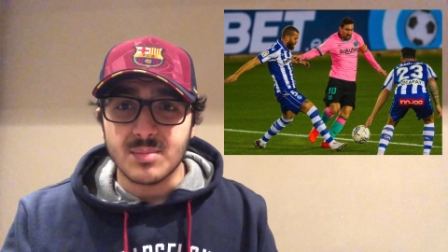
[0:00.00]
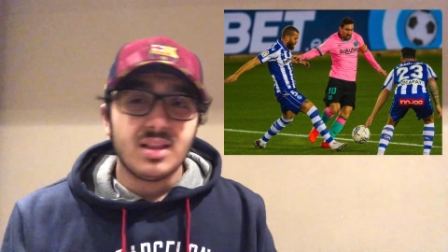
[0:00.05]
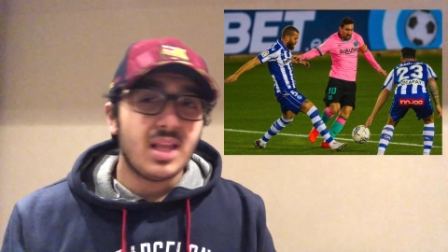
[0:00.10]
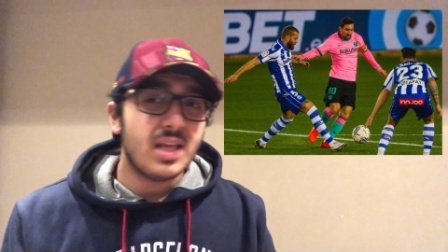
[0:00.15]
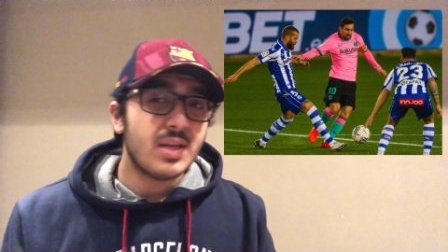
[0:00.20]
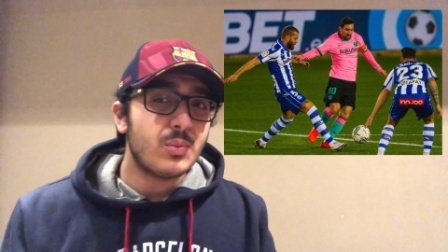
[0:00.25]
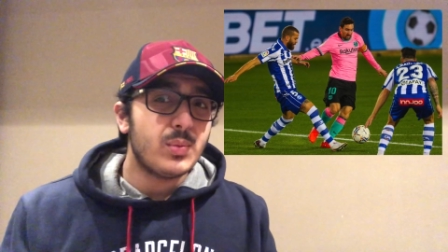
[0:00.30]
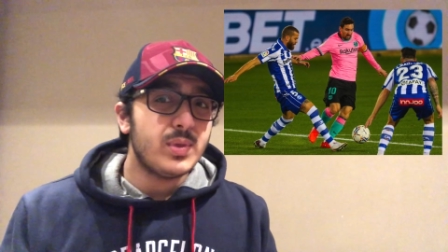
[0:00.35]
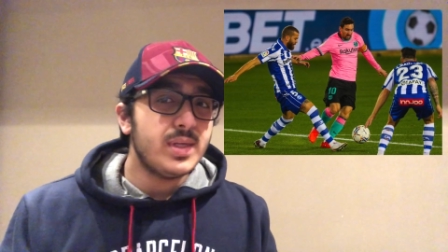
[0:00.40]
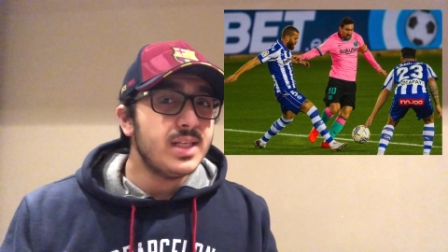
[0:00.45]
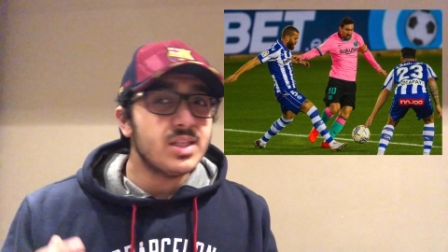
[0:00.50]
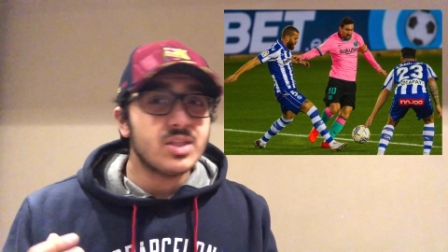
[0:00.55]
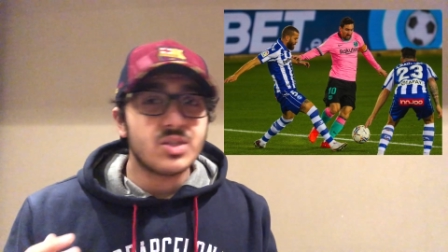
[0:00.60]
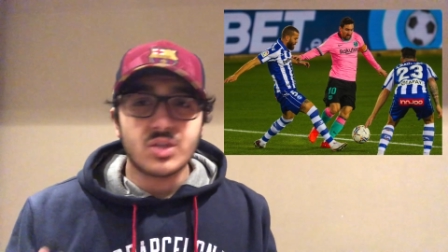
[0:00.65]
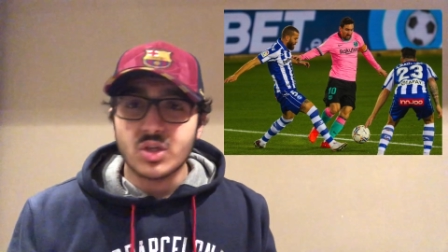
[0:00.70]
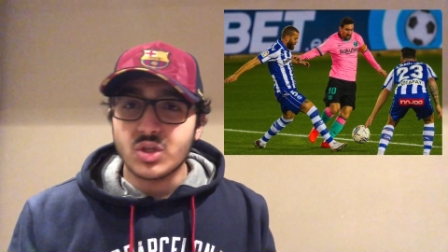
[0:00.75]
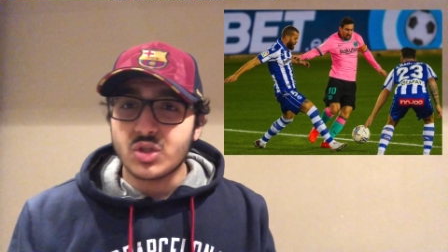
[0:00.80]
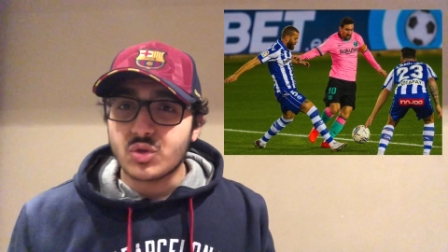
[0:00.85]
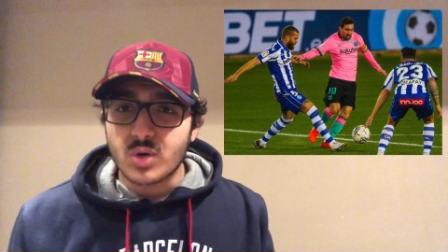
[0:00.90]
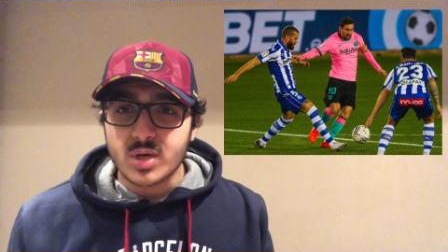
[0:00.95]
Like, we need to
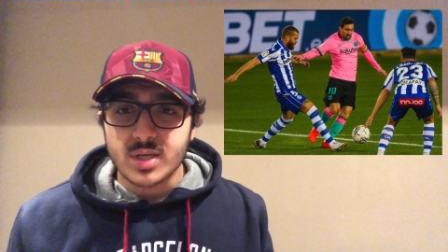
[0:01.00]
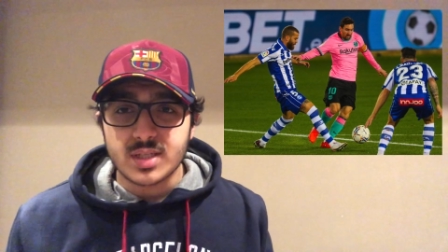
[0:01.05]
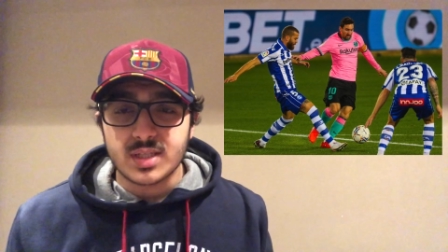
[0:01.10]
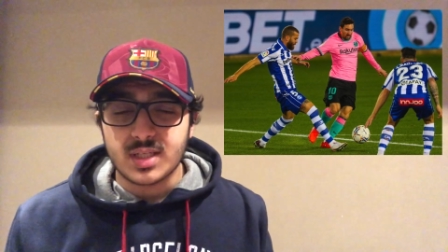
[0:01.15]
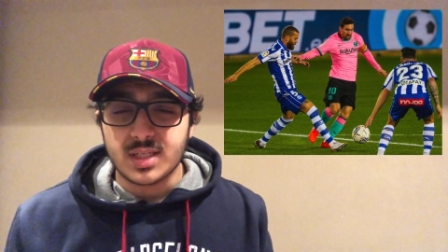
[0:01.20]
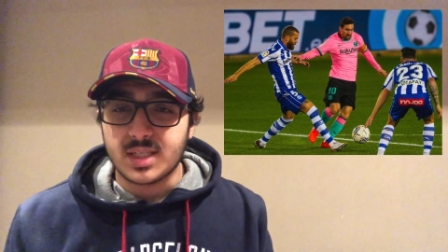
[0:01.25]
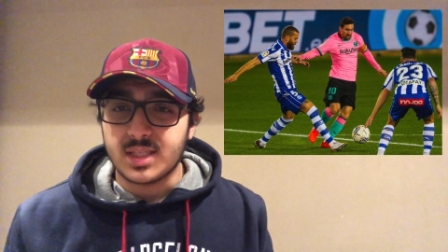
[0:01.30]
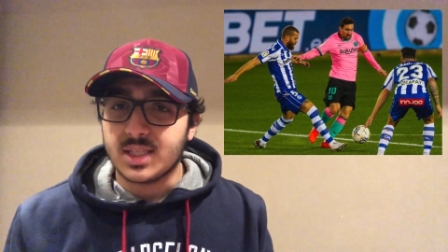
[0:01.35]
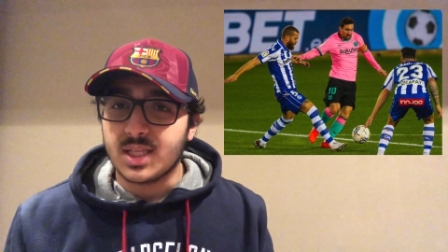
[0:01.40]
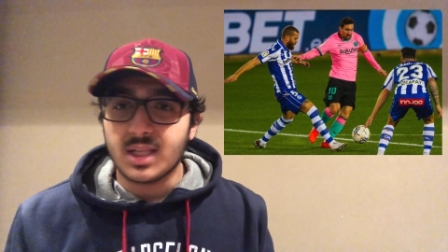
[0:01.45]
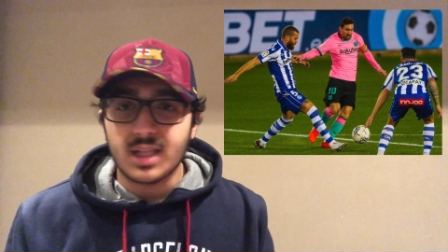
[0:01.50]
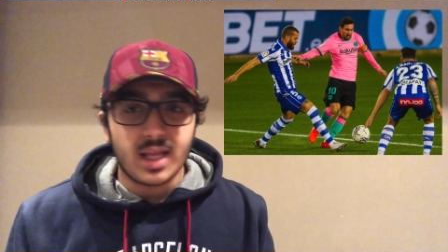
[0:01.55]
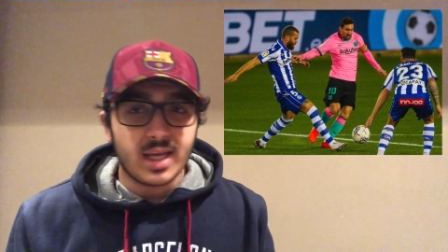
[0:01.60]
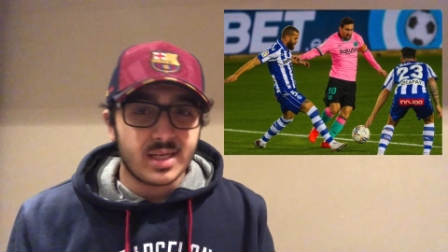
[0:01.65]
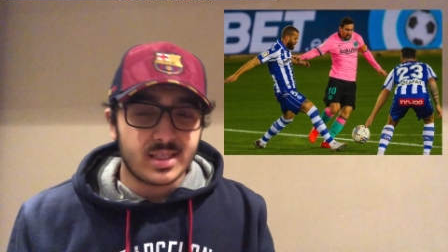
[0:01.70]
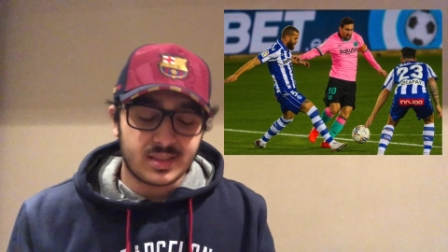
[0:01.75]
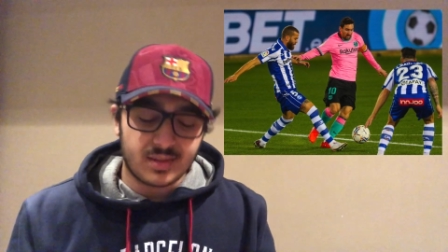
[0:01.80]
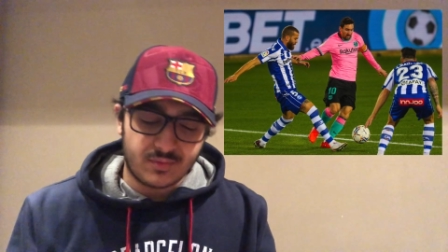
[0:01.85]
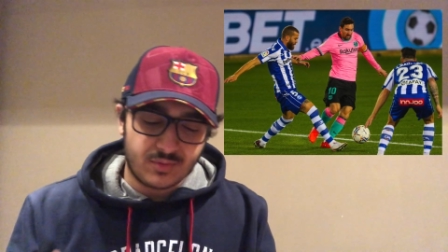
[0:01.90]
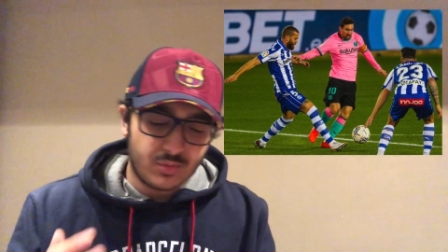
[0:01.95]
start trusting in the
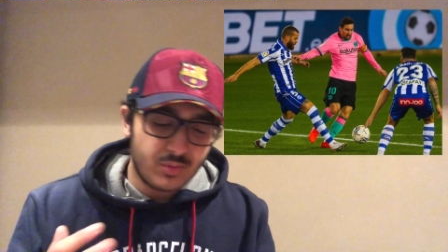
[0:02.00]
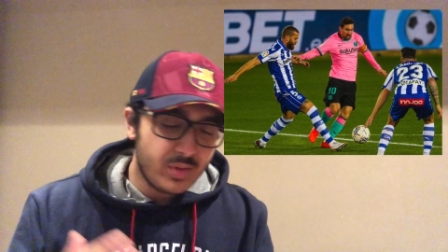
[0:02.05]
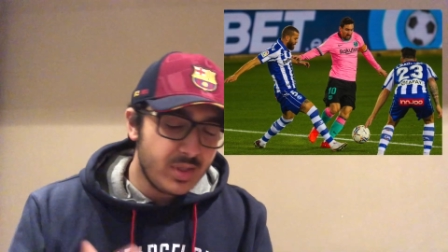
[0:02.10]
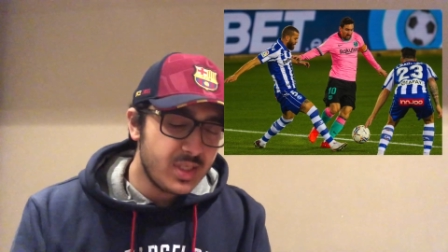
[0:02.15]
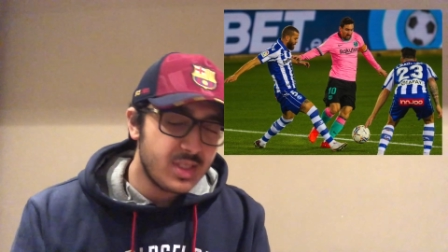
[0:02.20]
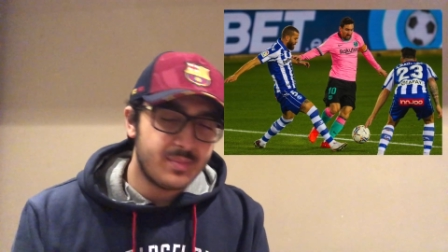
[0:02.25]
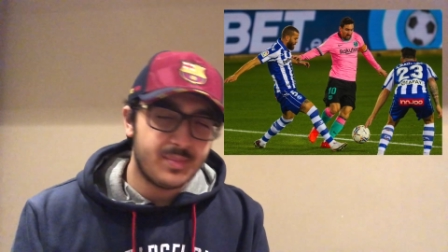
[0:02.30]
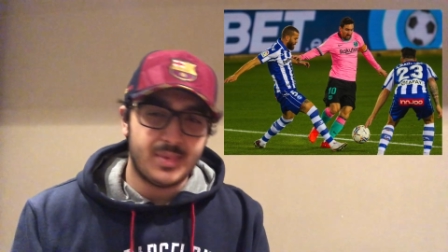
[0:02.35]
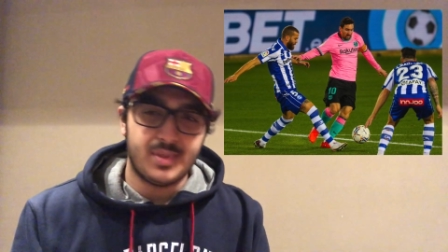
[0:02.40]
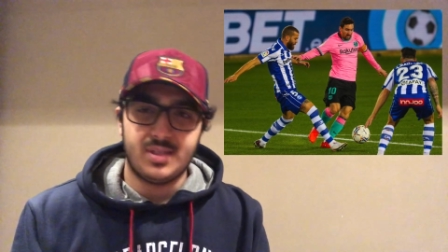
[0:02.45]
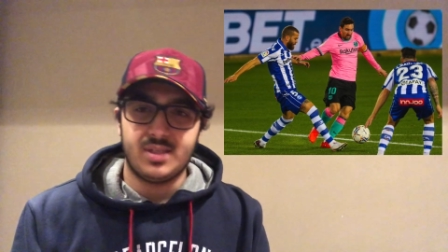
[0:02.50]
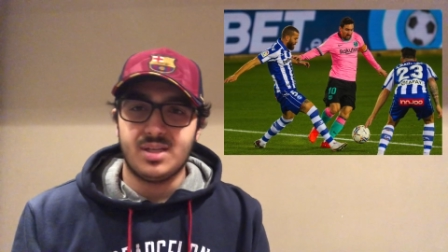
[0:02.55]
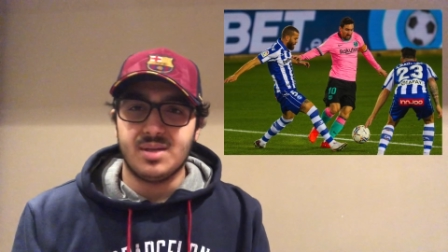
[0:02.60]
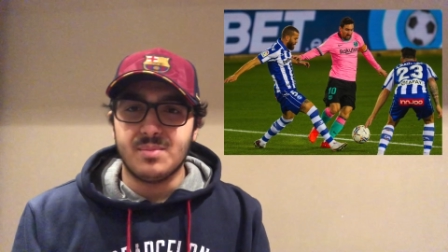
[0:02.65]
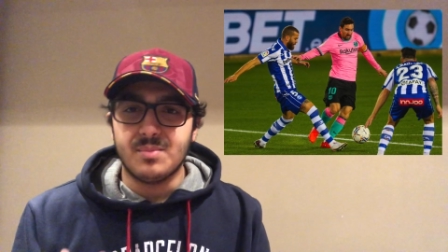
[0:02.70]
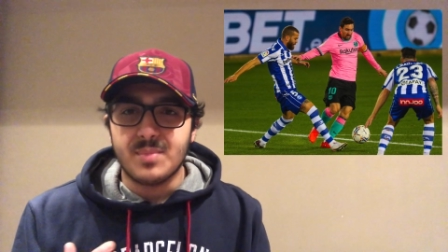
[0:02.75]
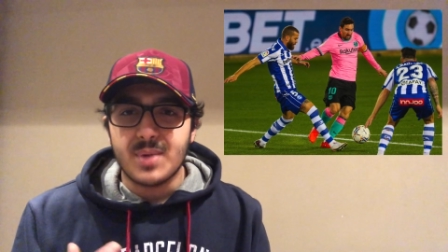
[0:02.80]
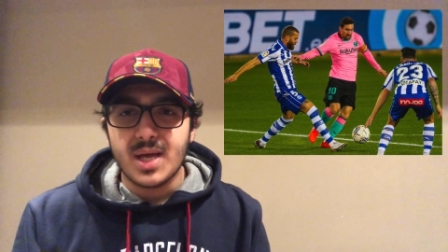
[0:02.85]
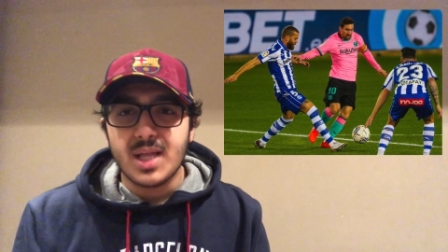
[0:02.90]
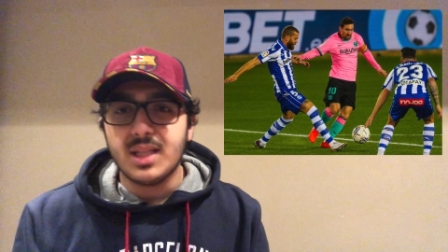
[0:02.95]
likes of Griezmann,
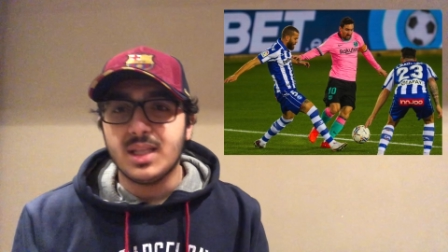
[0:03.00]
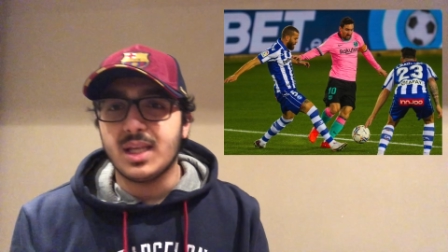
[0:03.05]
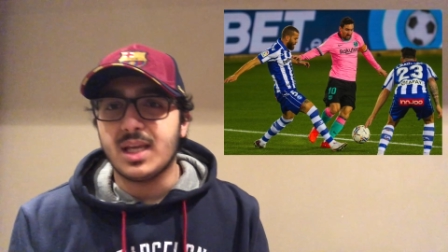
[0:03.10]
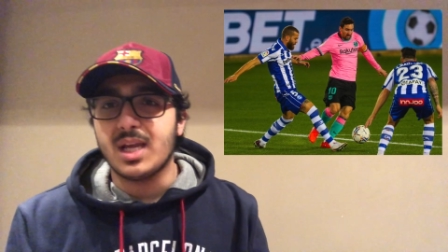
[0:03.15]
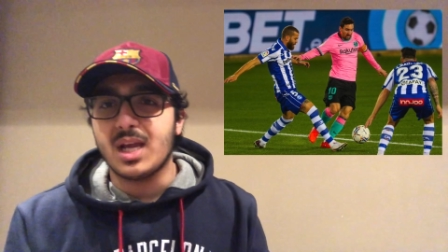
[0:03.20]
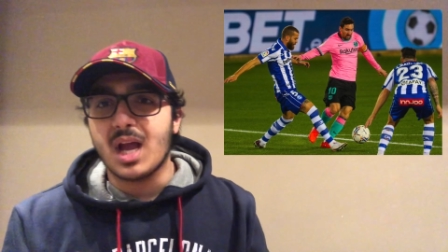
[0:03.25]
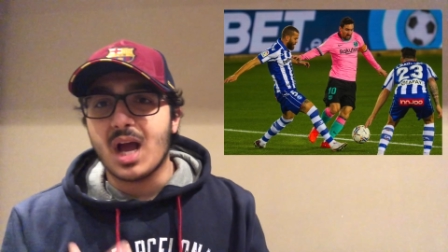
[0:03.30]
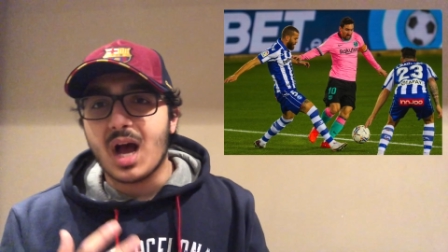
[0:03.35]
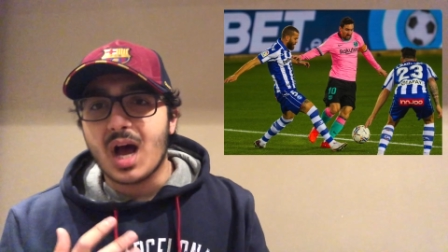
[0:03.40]
Dembele,